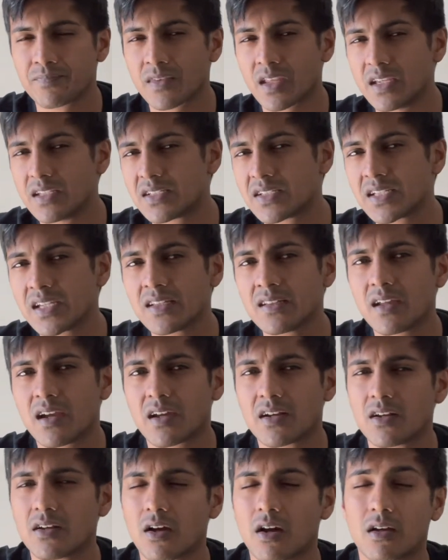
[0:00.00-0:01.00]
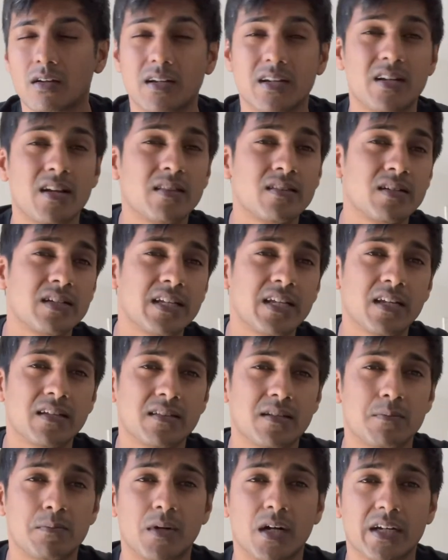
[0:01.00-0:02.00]
And say on another day,
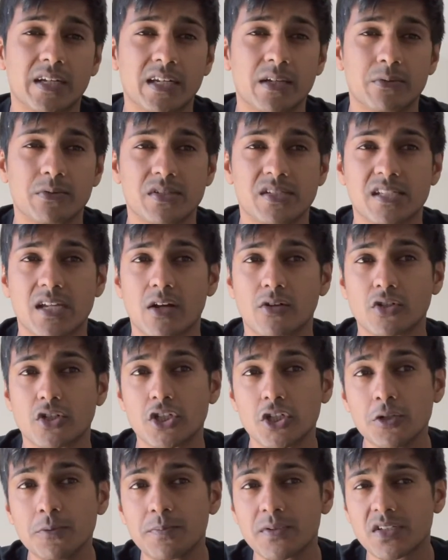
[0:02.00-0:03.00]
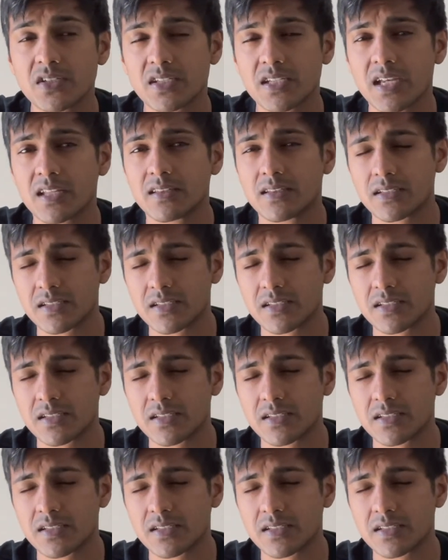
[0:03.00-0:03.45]
the market was down 2%,